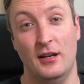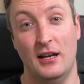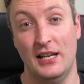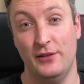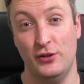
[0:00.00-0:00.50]

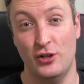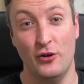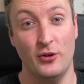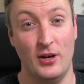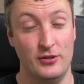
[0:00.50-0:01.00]
And if you
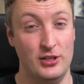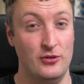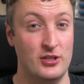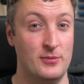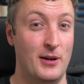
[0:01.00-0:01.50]
don't know how to
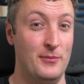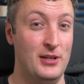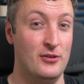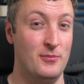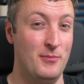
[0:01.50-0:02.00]
use a spot
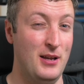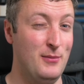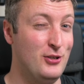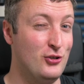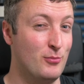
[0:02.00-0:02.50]
meter,
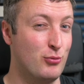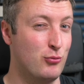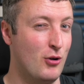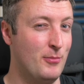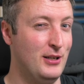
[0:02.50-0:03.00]
maybe you should
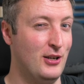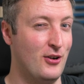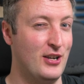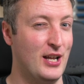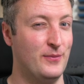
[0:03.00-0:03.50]
probably
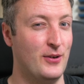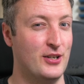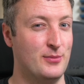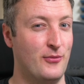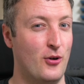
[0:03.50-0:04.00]
learn that
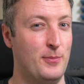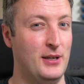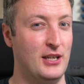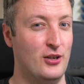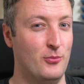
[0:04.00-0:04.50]
first before
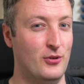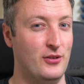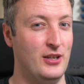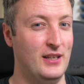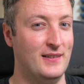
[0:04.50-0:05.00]
picking up one
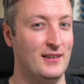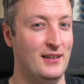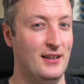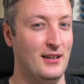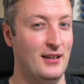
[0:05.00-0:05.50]
of these.
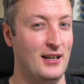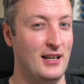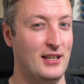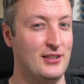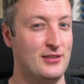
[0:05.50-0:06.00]

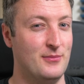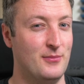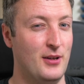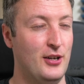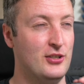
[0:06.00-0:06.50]
And
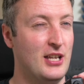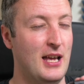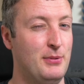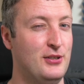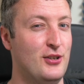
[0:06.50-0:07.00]
I just
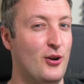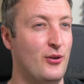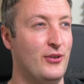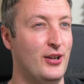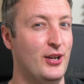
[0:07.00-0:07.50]
happen to know
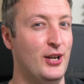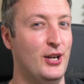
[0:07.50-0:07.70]
of a